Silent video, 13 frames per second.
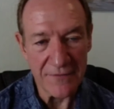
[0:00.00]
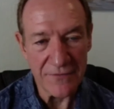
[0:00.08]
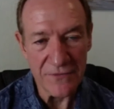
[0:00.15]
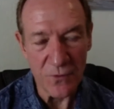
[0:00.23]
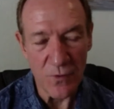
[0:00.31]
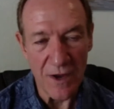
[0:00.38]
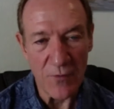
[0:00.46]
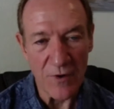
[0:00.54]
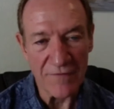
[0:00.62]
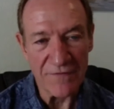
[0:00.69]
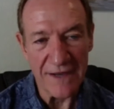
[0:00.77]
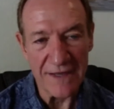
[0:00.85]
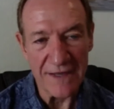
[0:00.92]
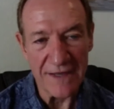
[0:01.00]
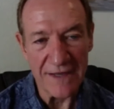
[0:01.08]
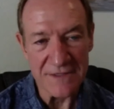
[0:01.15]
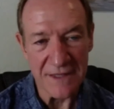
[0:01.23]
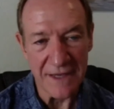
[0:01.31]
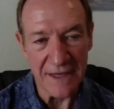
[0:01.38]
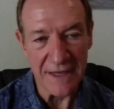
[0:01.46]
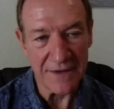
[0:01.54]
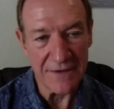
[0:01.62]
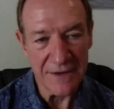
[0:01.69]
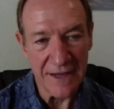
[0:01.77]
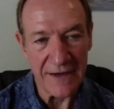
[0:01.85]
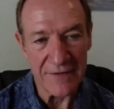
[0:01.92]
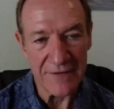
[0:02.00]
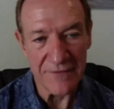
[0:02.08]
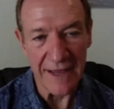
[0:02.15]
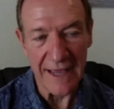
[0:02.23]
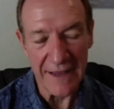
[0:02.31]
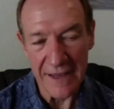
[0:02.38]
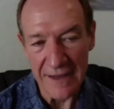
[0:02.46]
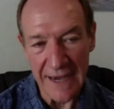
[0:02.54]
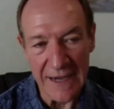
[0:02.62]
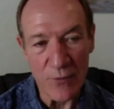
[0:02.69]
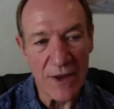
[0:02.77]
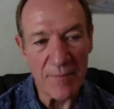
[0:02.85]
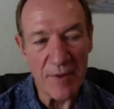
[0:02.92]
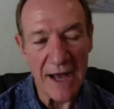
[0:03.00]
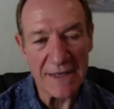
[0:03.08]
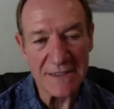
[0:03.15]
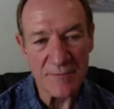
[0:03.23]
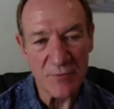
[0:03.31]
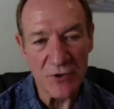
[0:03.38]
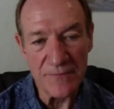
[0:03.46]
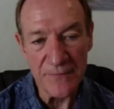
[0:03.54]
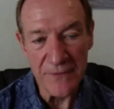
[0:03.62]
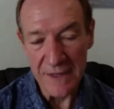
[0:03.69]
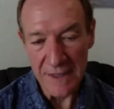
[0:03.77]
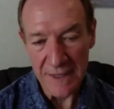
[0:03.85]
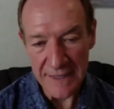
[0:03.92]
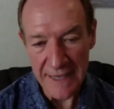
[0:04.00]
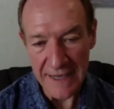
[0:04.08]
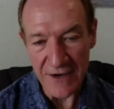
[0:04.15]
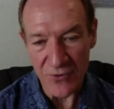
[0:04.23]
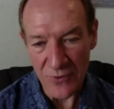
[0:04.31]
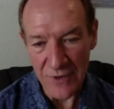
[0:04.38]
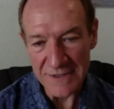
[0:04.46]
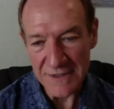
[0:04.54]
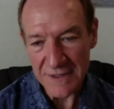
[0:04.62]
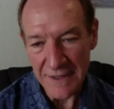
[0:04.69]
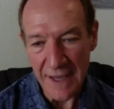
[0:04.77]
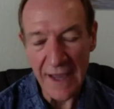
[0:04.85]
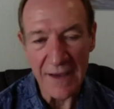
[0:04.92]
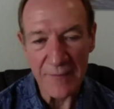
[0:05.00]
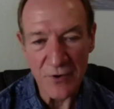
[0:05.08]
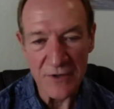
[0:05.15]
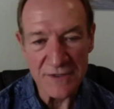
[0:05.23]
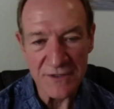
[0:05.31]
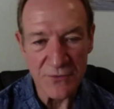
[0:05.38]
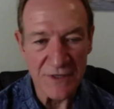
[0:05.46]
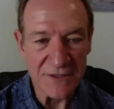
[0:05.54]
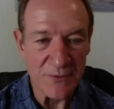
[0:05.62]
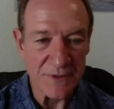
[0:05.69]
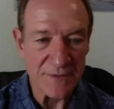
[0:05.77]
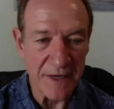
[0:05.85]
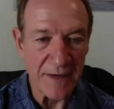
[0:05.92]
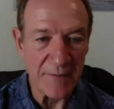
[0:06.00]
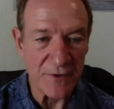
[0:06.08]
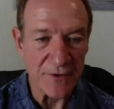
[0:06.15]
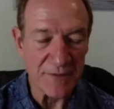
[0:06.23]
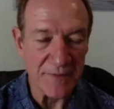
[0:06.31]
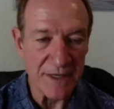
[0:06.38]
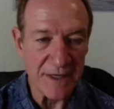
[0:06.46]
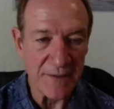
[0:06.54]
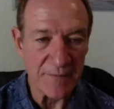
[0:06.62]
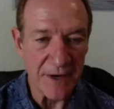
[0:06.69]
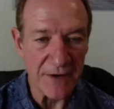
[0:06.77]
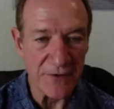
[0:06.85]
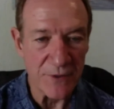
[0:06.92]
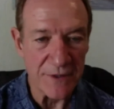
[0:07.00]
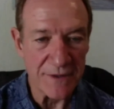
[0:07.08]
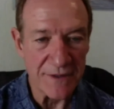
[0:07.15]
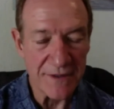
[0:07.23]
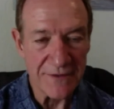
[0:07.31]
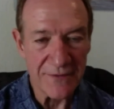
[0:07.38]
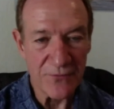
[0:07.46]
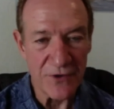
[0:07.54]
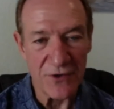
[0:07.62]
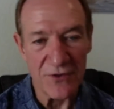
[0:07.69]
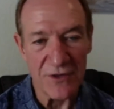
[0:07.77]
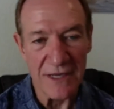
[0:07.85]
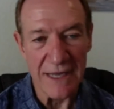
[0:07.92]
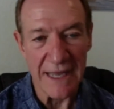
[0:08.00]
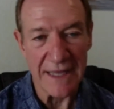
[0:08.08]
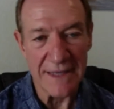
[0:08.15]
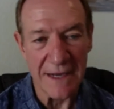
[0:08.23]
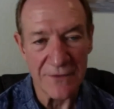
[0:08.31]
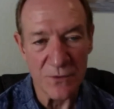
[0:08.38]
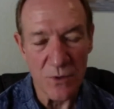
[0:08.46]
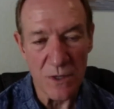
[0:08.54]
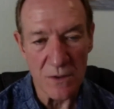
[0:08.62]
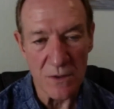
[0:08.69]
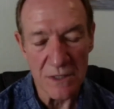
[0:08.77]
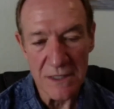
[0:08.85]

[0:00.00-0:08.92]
do I want to fight this thing and any way possible and take a risk? Yeah, because the risk was minimal to me compared to what you're looking at down the road.